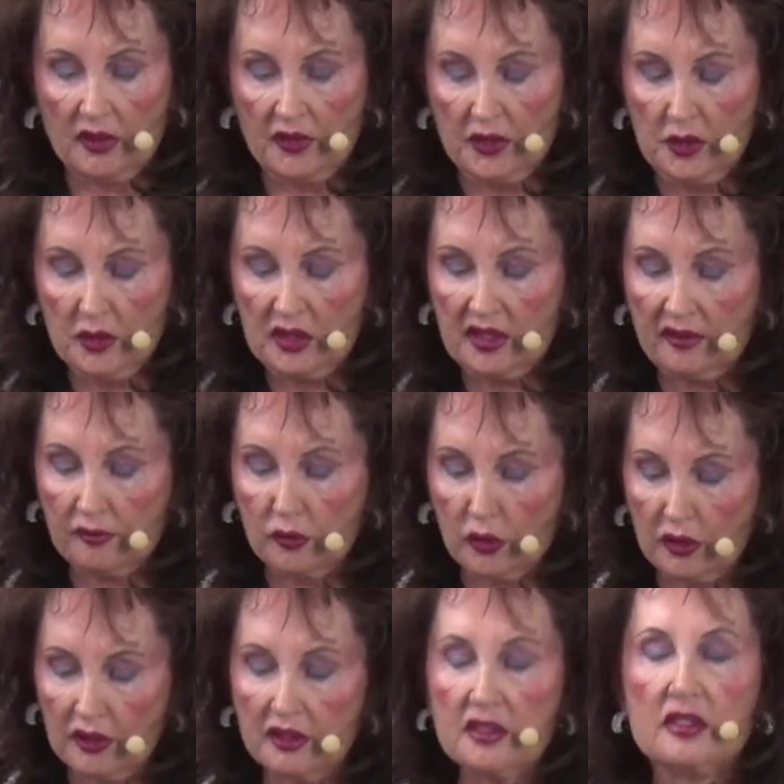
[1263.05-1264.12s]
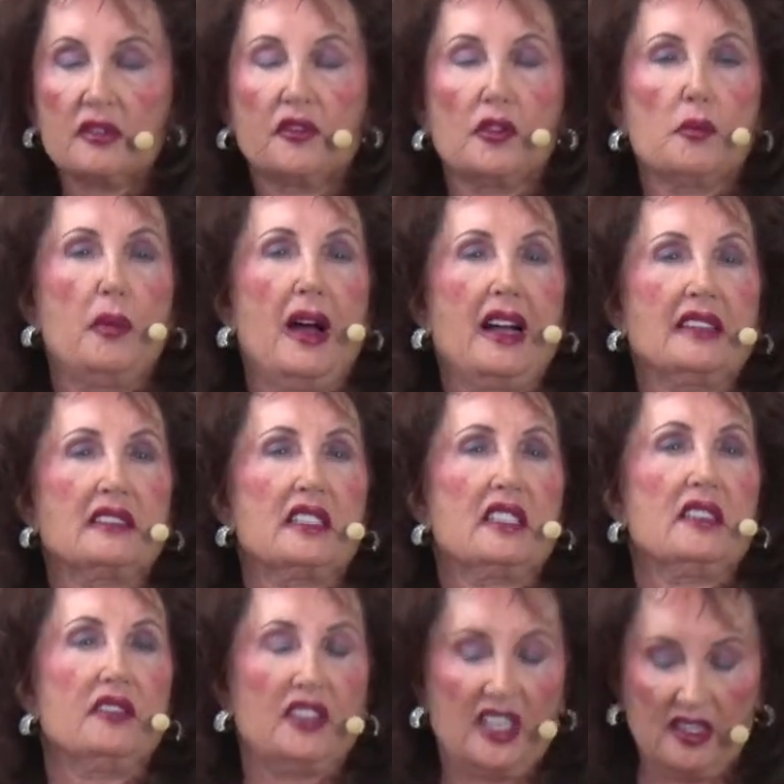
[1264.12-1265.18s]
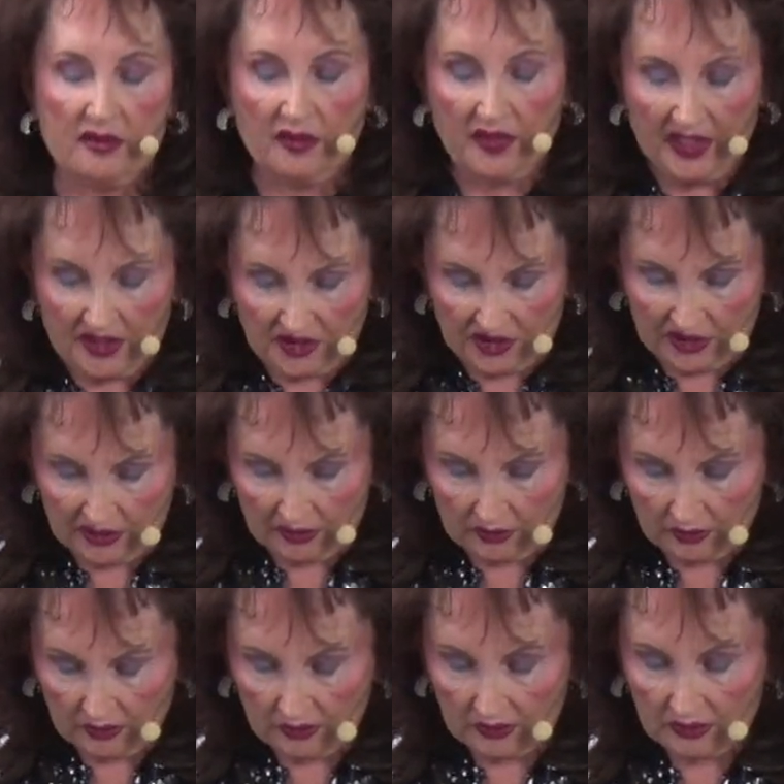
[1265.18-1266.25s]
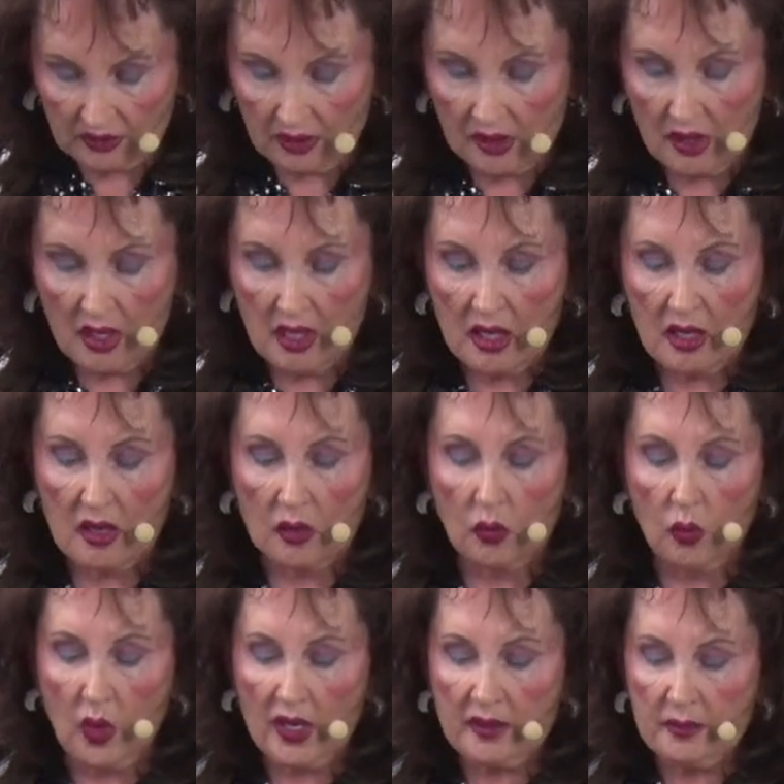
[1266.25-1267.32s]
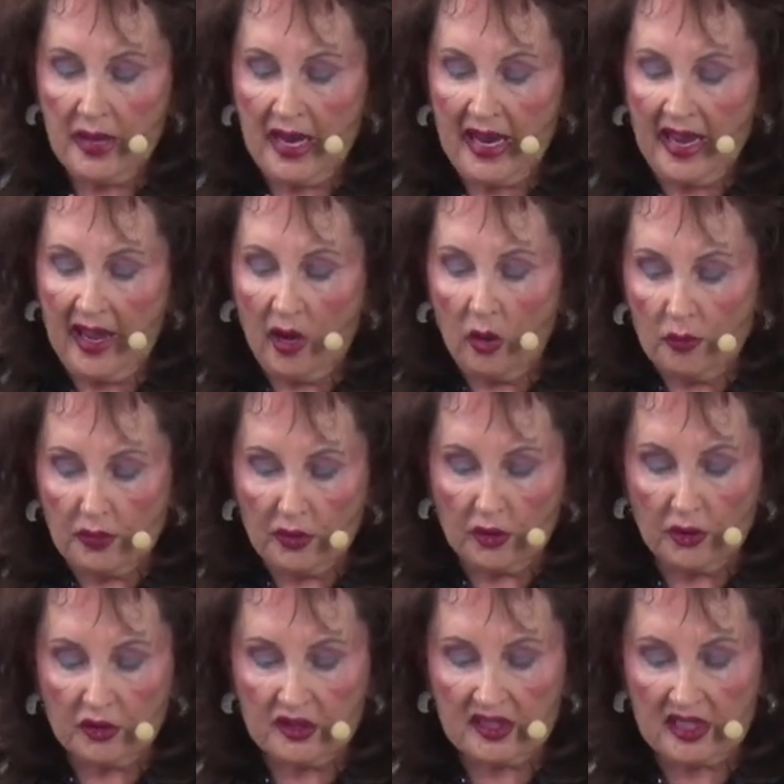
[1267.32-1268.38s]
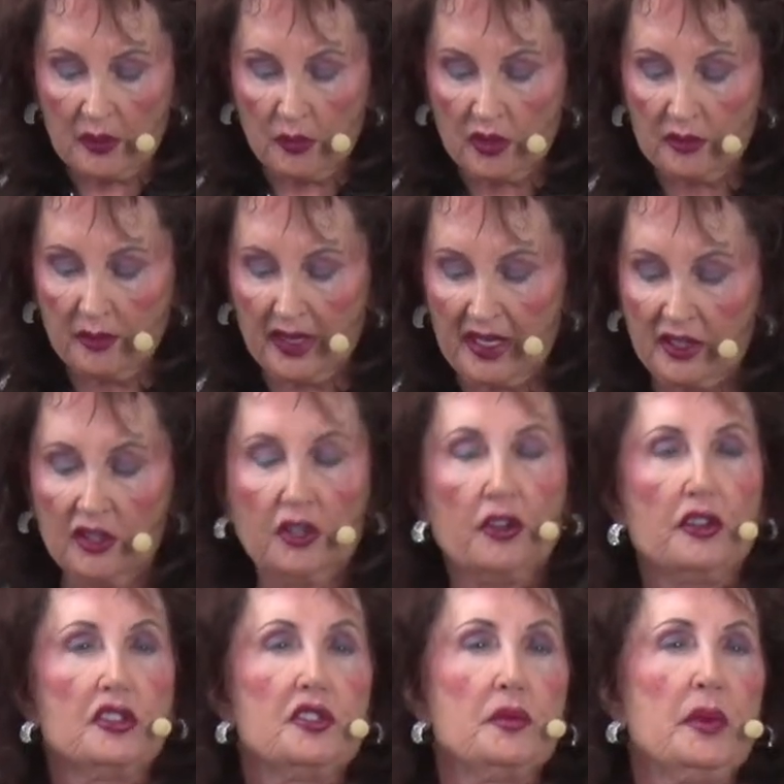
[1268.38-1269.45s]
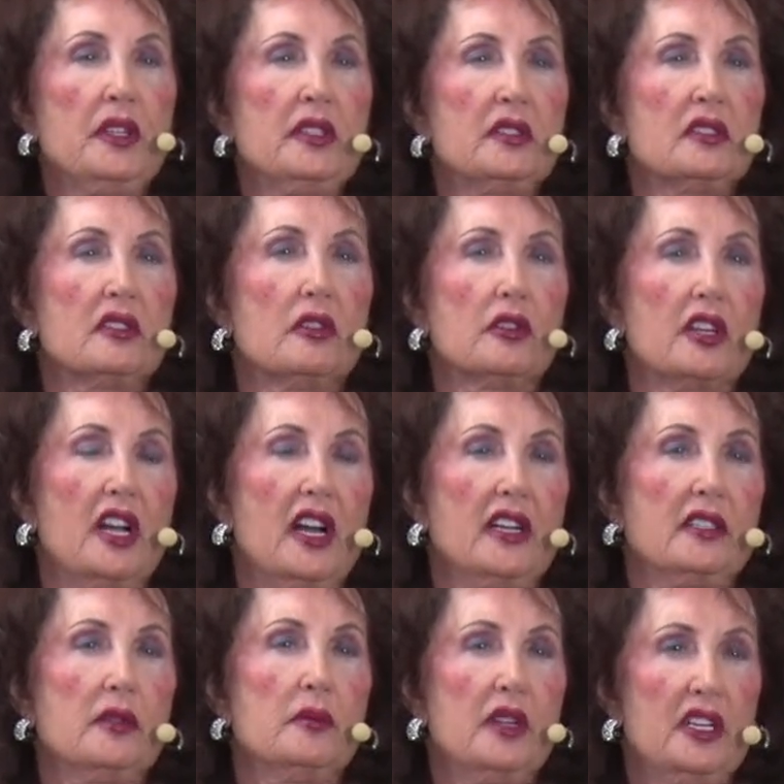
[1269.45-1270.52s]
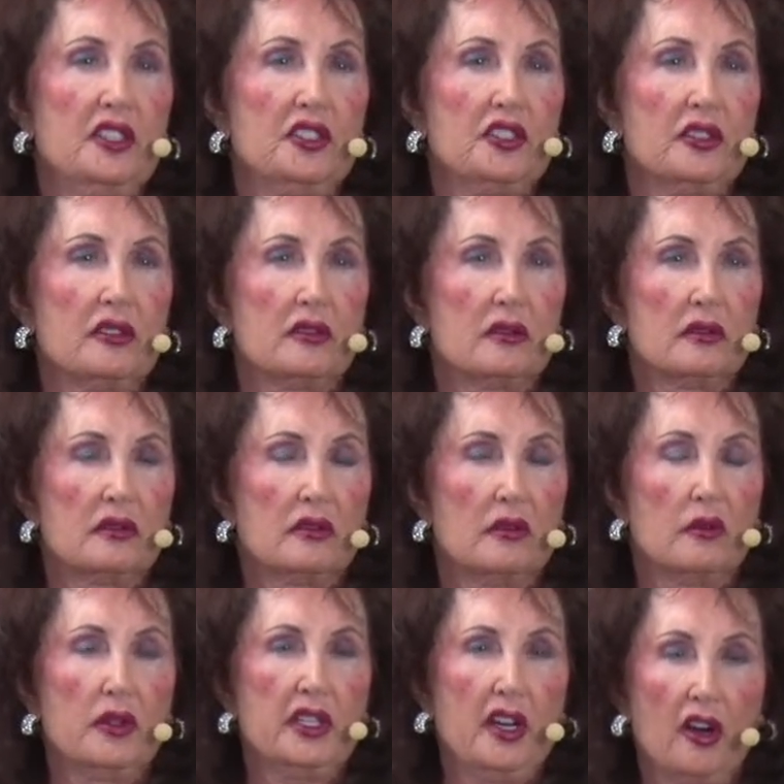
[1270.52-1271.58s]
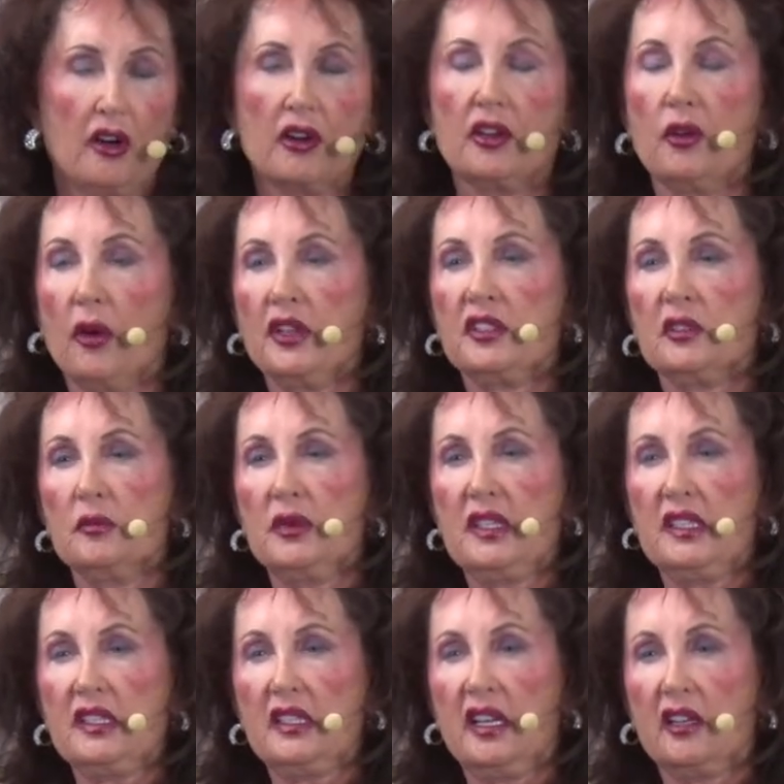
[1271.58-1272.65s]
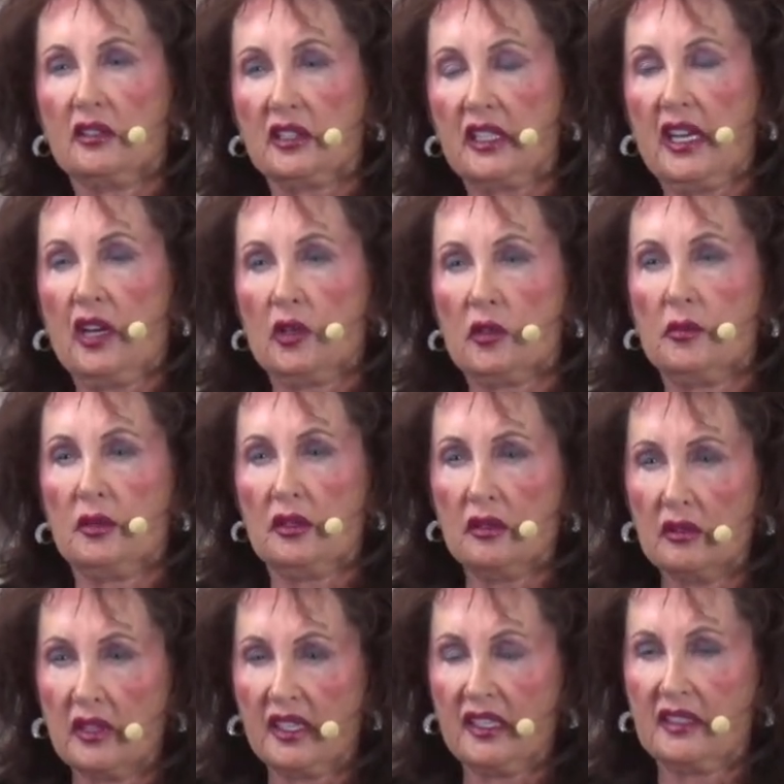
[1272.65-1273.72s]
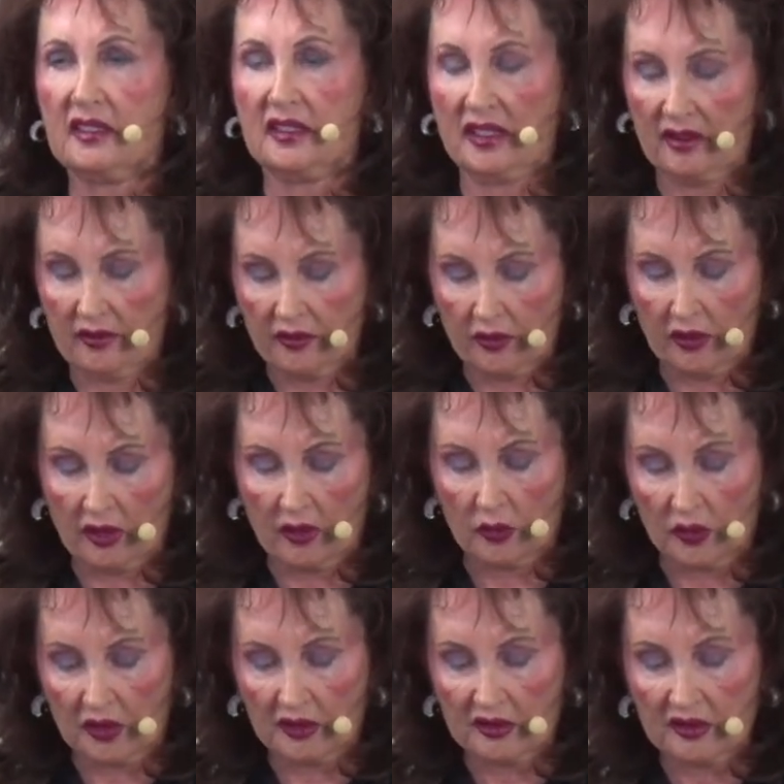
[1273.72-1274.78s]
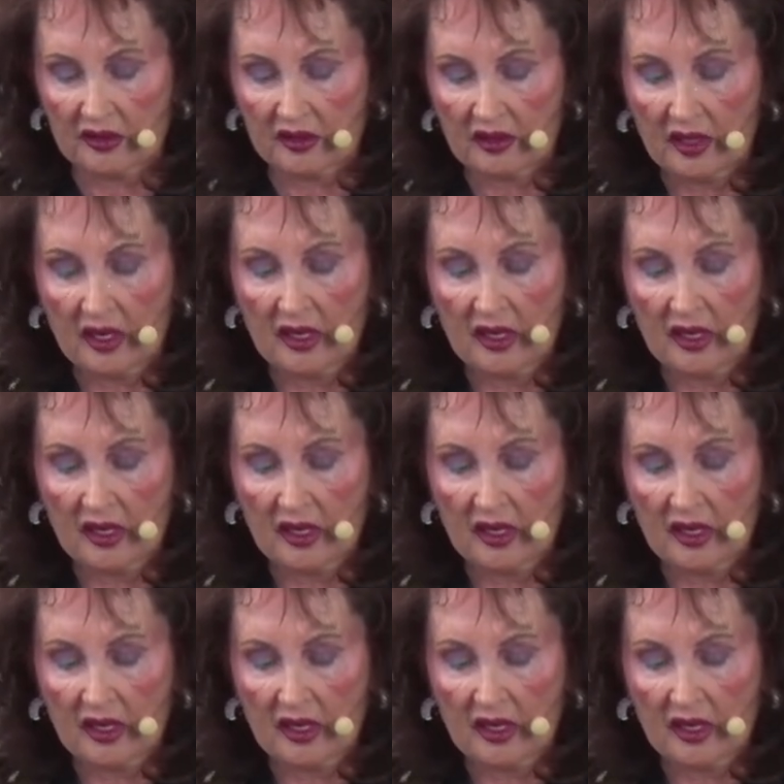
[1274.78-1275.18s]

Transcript: The use of words for positive confession. One may help or hurt someone by encouragement or condemnation. We are going to be held accountable, like I said, for our words.